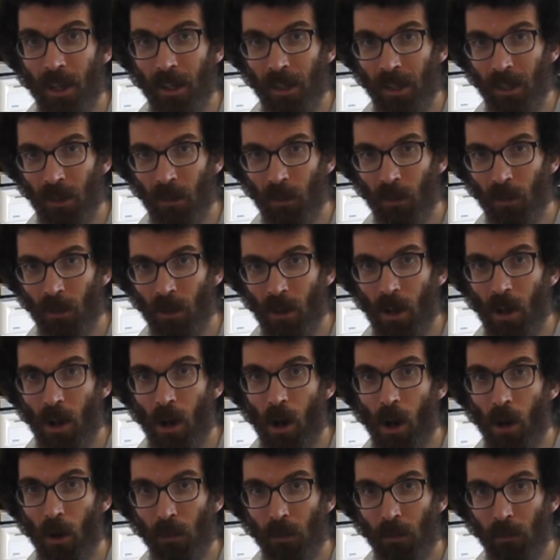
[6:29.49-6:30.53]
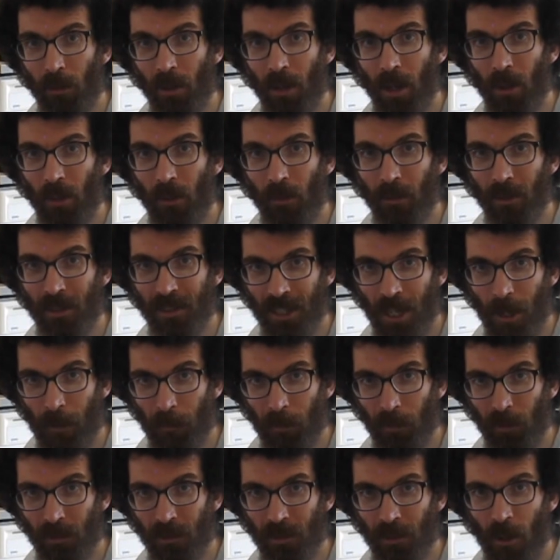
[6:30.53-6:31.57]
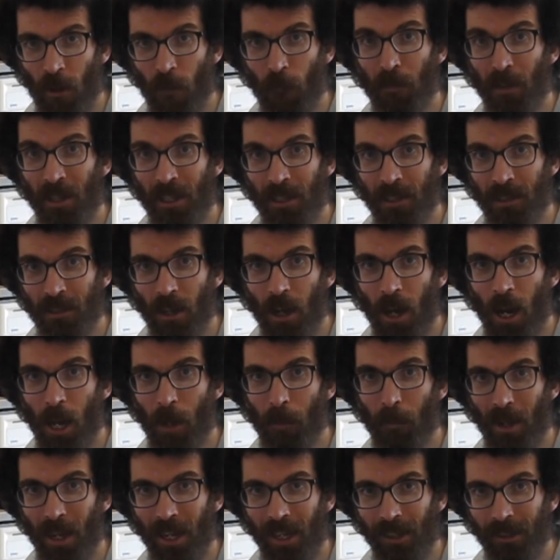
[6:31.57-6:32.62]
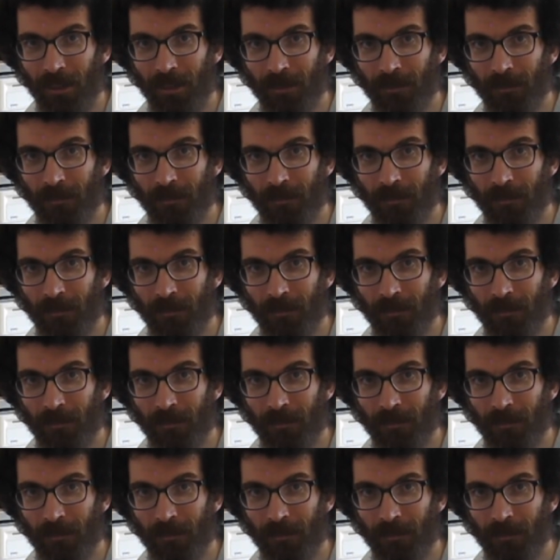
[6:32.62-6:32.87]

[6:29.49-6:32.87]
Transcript: Here are three other examples of bees I made.